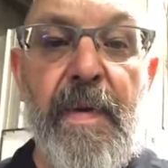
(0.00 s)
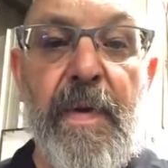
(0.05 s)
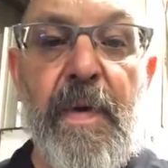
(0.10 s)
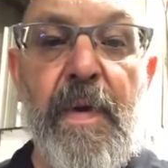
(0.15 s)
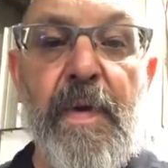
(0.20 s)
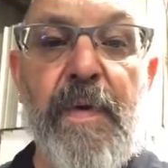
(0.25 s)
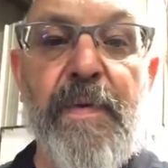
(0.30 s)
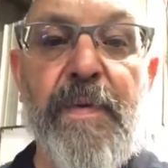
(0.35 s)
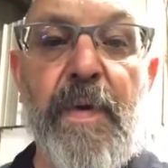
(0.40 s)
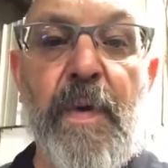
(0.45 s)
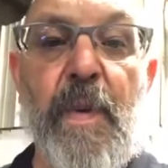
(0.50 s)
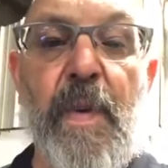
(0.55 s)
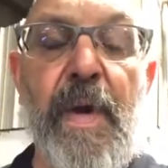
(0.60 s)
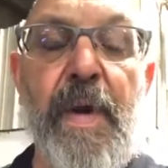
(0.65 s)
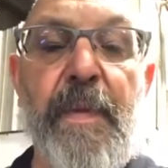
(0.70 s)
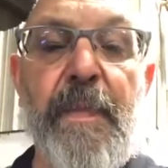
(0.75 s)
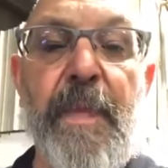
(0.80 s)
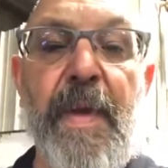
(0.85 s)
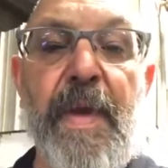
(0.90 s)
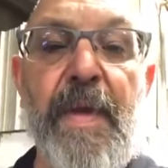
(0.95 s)

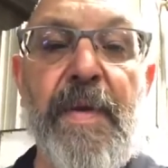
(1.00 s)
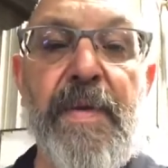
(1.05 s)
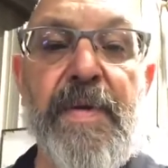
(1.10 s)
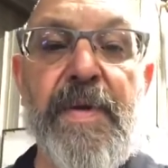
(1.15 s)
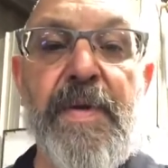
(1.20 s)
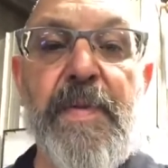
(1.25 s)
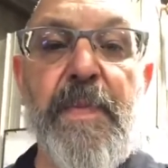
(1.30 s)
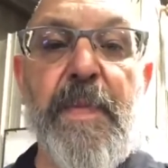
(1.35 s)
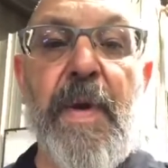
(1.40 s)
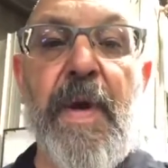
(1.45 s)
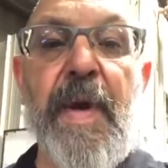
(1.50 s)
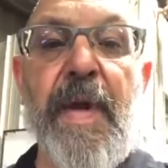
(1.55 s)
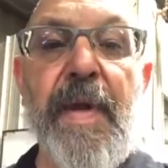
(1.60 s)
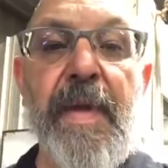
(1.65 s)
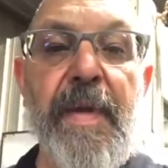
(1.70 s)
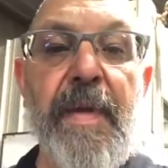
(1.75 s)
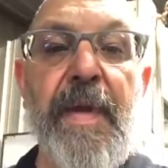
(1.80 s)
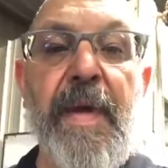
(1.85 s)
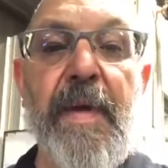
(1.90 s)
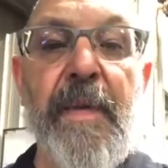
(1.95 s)
overwhelming
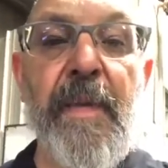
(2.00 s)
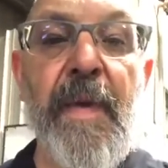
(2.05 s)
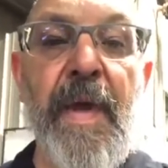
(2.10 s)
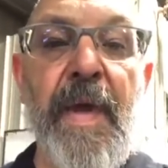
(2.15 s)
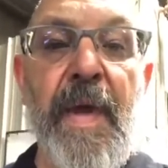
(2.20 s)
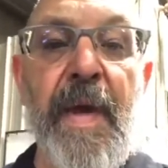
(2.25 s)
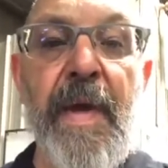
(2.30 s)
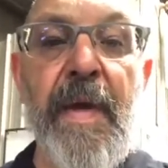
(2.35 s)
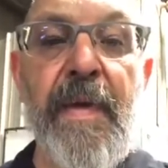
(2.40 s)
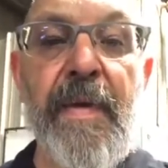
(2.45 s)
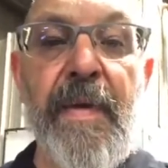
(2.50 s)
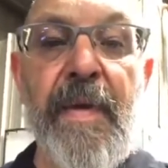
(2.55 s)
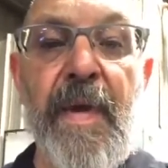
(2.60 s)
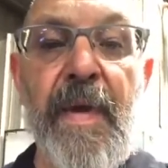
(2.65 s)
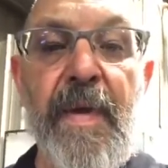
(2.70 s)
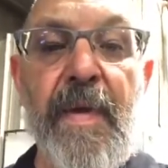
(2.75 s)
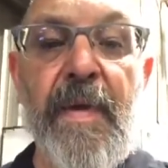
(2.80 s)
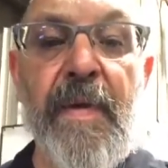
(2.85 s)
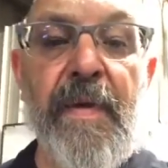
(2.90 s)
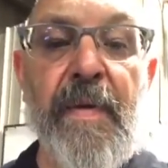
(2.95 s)
spring that we had.
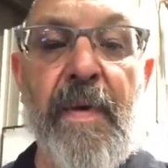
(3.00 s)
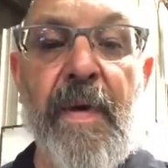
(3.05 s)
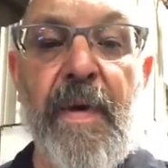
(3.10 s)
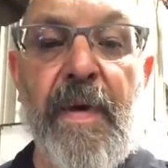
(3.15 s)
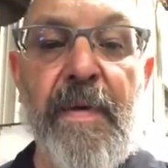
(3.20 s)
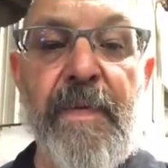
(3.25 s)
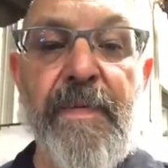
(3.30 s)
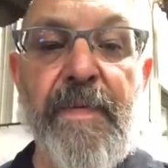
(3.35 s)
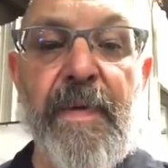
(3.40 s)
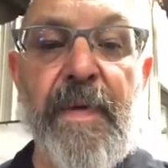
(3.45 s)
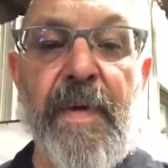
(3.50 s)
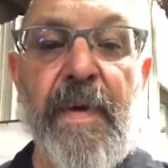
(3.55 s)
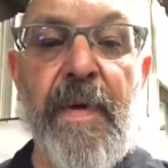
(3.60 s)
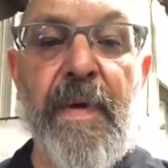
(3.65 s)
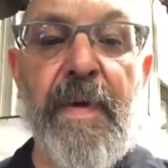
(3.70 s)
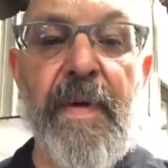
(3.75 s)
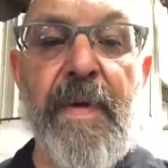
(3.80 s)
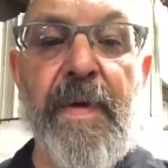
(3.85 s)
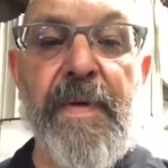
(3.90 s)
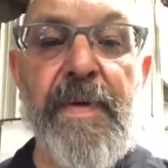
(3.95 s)
Thank you all for the
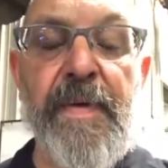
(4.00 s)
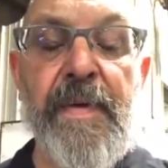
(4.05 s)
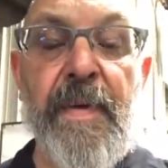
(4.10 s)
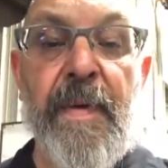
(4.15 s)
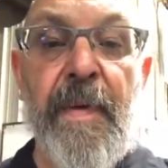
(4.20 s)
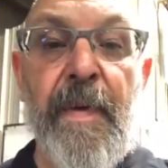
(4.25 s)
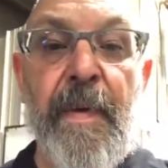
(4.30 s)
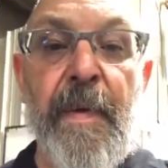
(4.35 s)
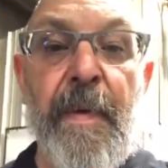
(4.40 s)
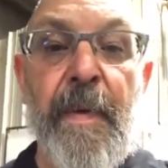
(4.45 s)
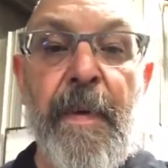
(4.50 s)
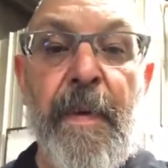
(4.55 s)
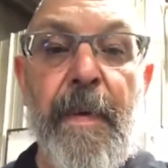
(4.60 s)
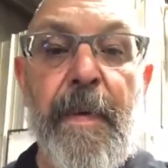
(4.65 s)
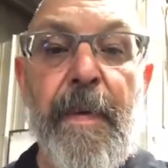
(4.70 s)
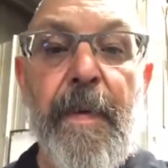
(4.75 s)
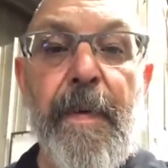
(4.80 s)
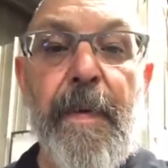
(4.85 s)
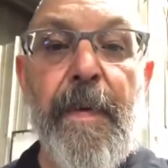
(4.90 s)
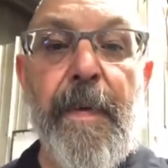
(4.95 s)
orders.
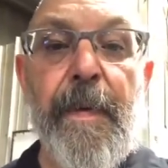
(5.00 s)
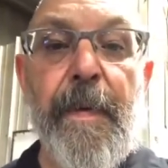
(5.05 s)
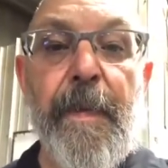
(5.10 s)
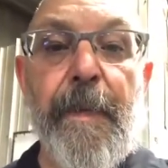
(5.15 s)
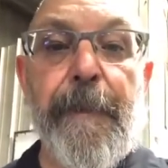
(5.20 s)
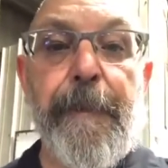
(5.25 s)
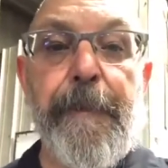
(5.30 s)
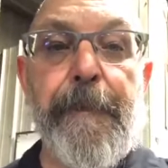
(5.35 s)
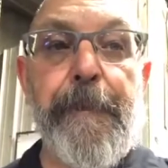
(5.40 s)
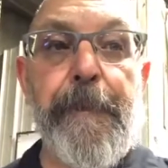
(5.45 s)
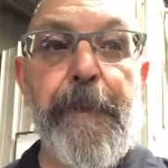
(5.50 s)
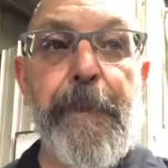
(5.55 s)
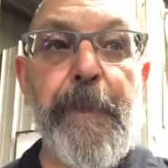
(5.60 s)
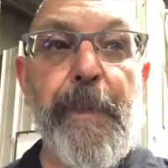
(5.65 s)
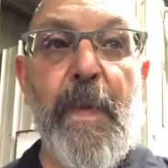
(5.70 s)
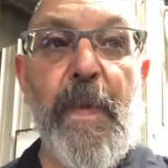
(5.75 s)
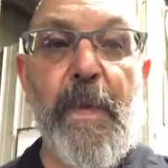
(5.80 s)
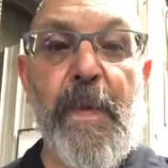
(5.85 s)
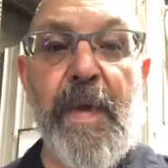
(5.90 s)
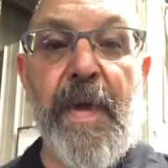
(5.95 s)

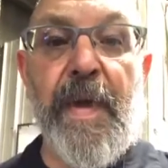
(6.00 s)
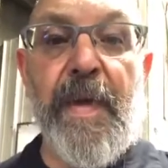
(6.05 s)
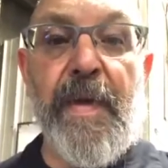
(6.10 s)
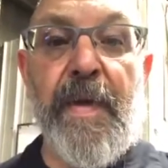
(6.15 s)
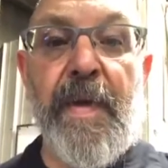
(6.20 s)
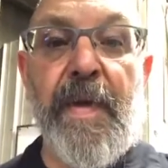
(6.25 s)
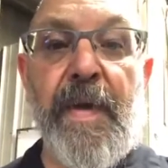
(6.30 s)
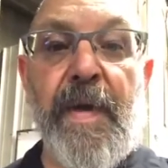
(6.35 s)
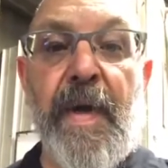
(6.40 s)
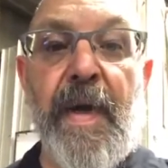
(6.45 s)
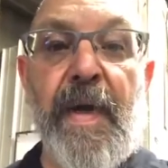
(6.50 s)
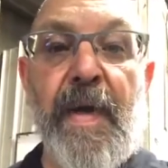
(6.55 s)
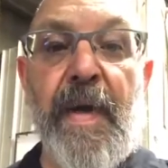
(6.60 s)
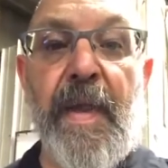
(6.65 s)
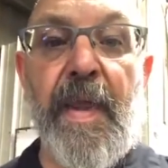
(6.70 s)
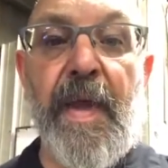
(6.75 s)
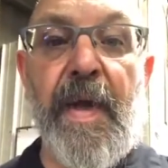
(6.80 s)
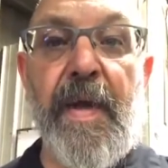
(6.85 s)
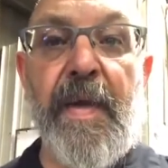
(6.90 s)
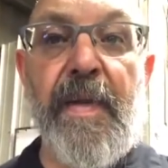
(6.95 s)
We're getting dug out of
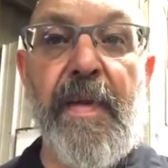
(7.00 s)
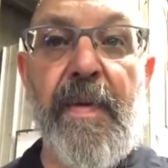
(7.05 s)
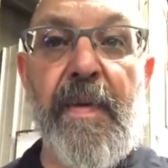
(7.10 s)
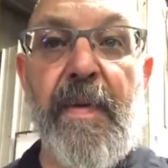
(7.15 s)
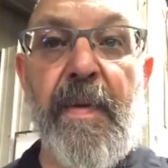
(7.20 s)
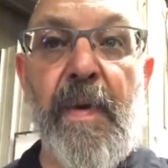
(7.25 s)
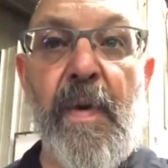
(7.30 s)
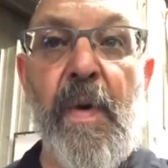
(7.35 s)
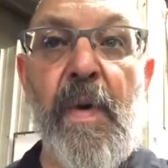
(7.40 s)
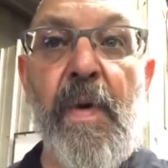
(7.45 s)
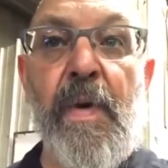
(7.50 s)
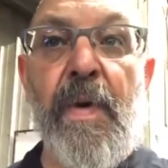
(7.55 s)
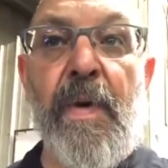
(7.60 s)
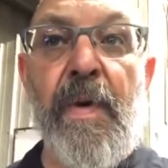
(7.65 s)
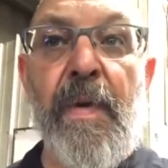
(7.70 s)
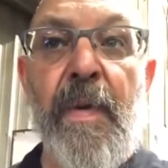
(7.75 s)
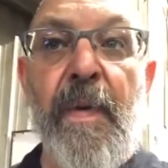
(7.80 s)
that hole